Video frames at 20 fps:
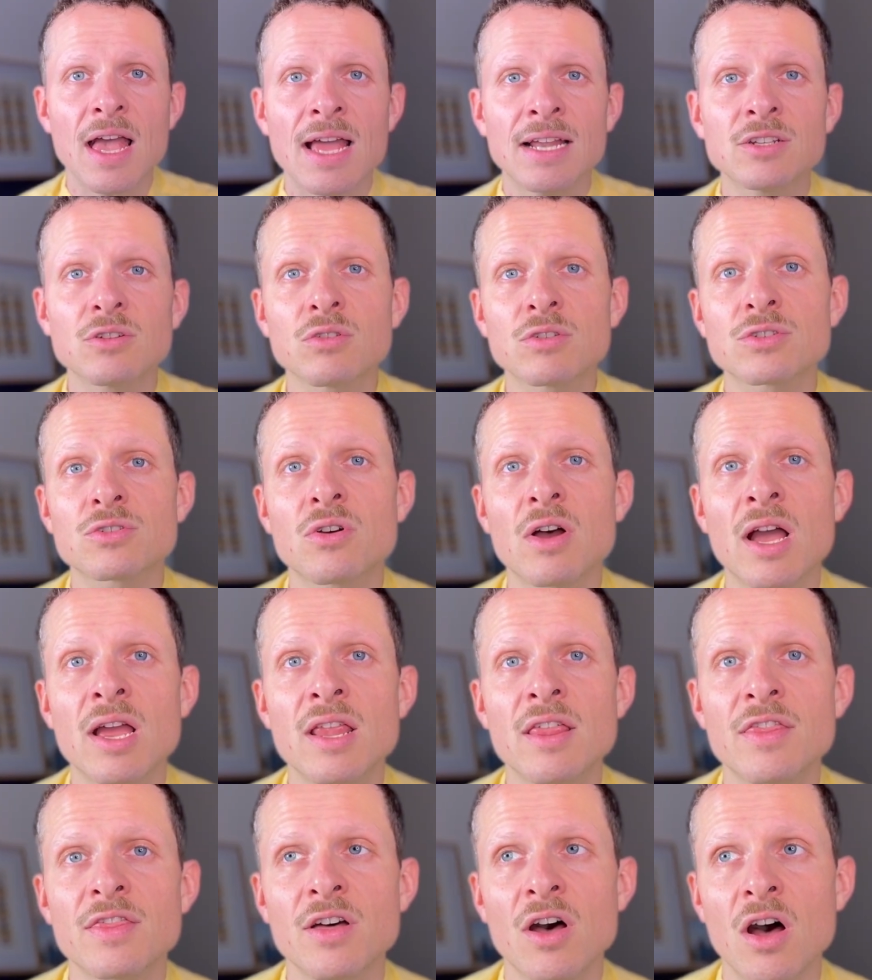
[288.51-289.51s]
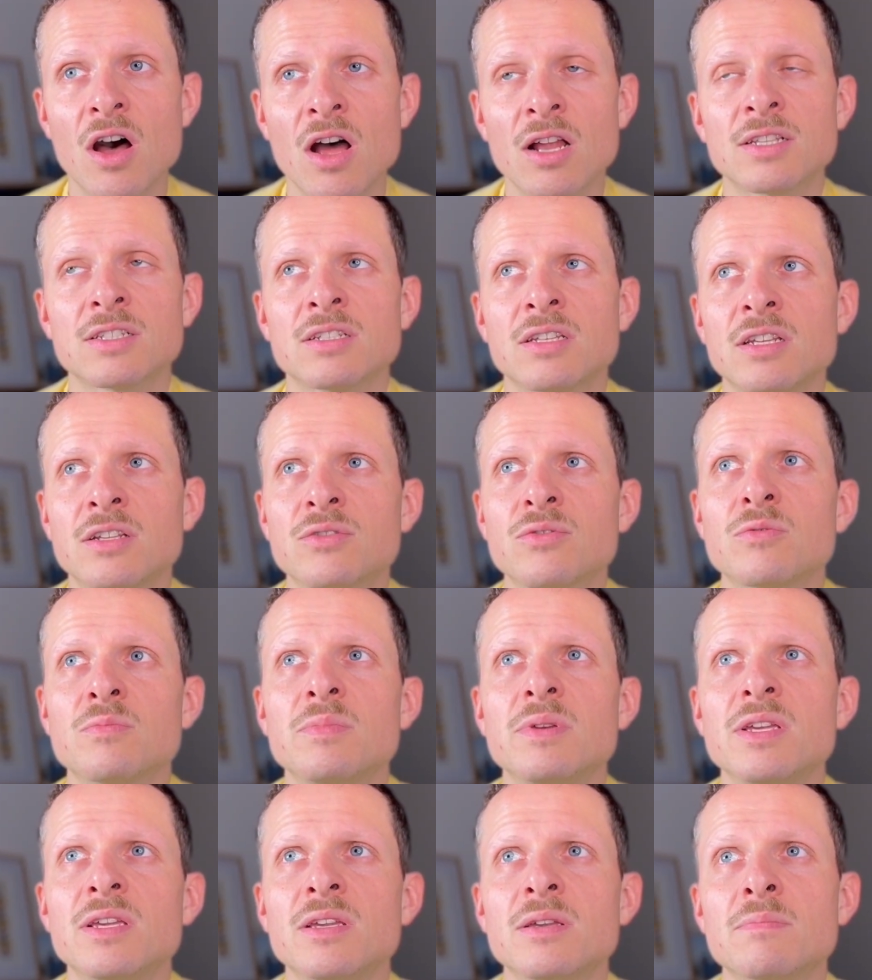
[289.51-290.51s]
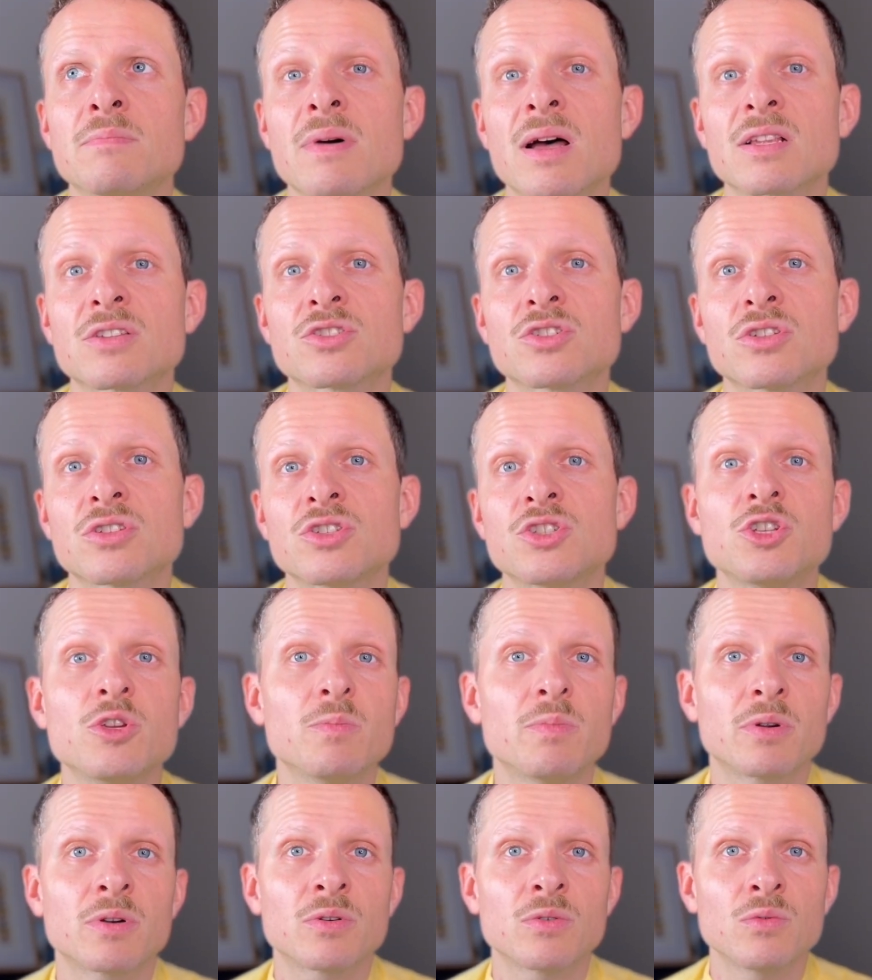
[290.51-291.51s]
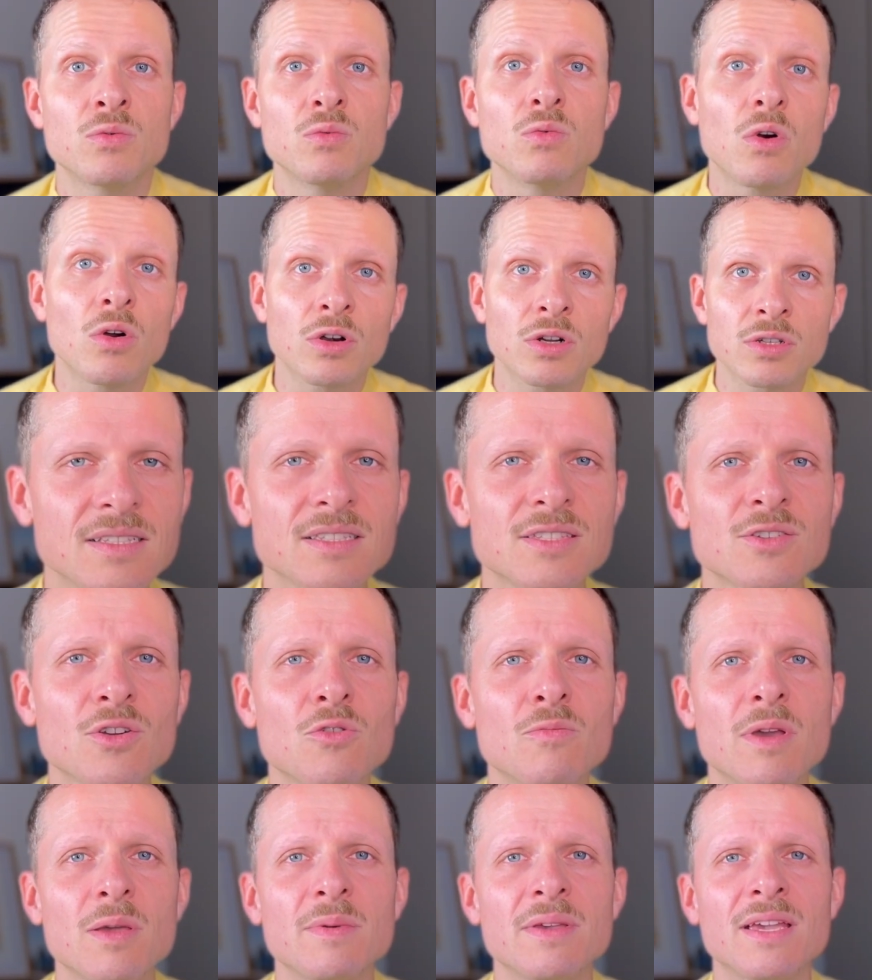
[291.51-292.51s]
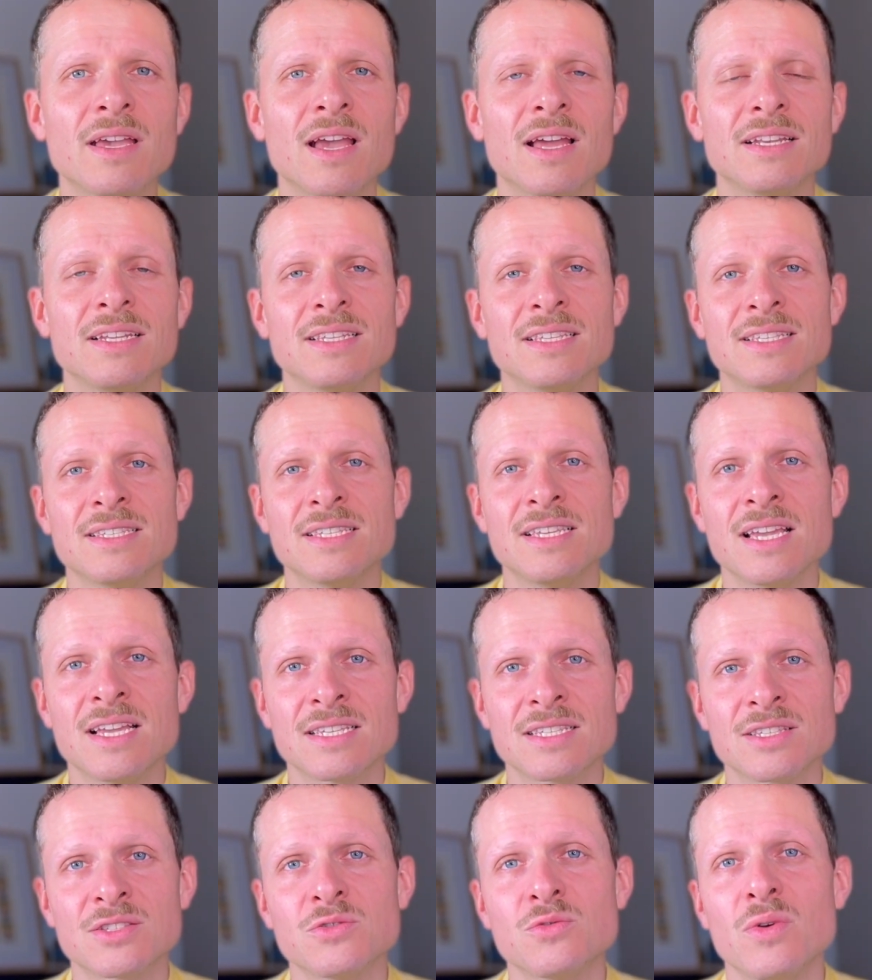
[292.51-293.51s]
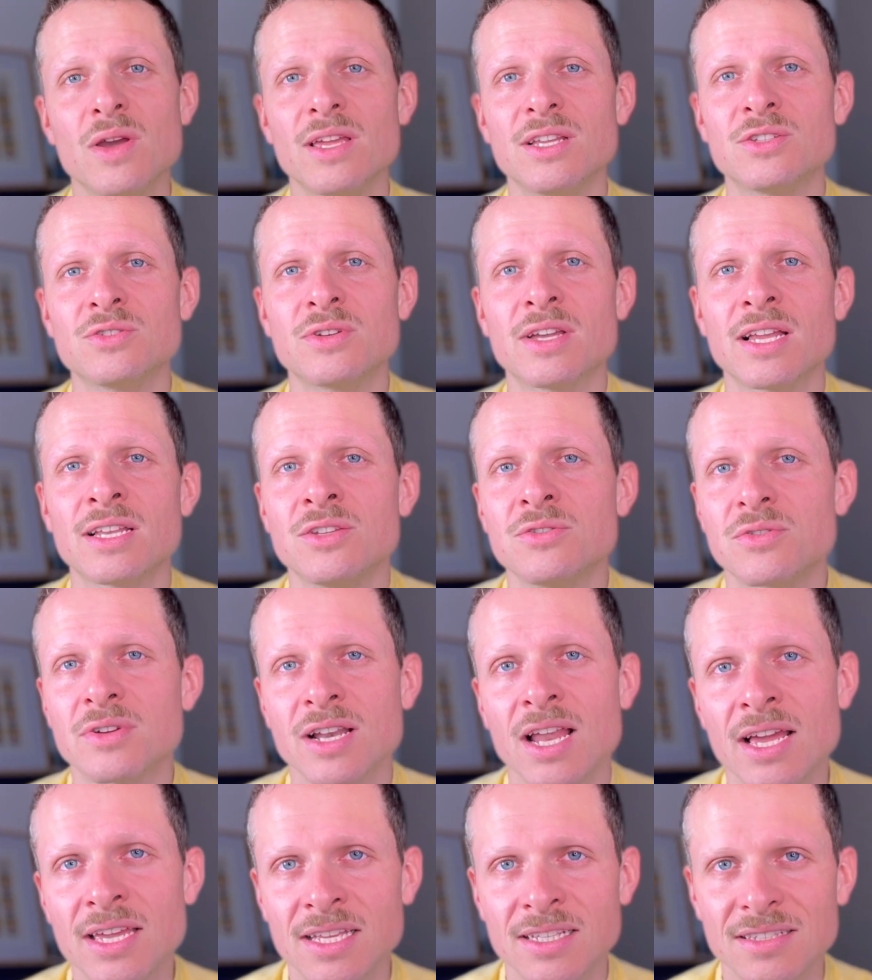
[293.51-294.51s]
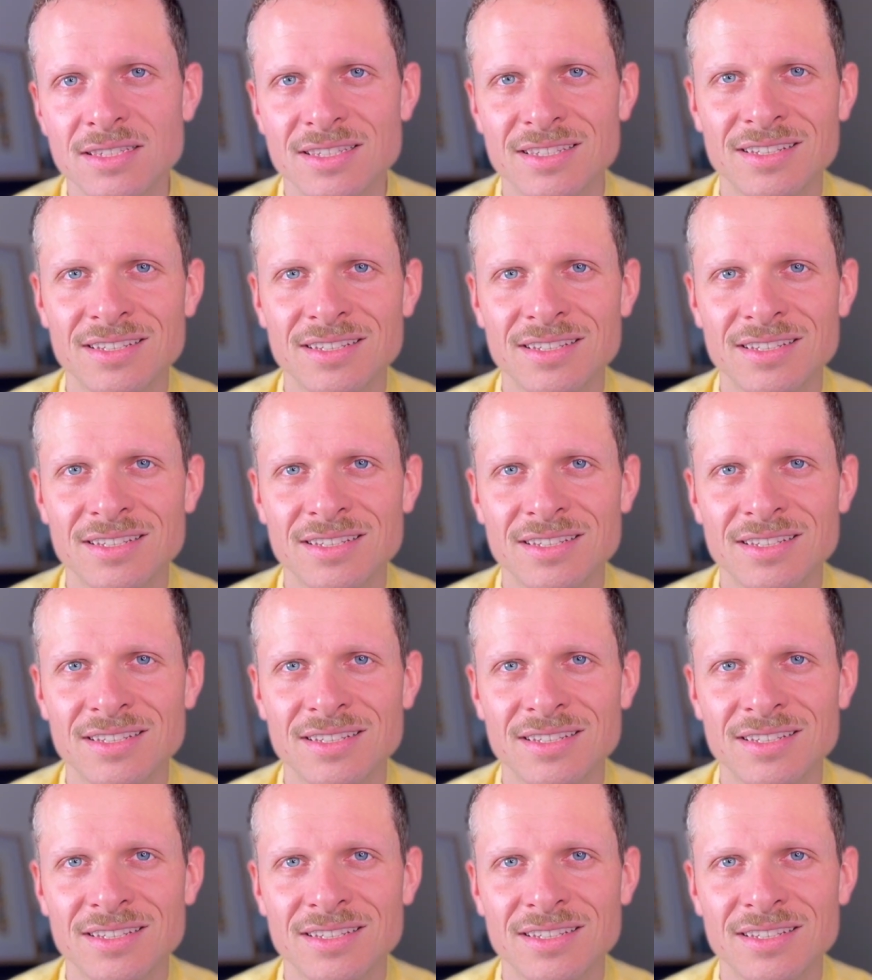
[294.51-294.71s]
And also I thought it could be much cheaper work, so maybe an easiest way to get new clients.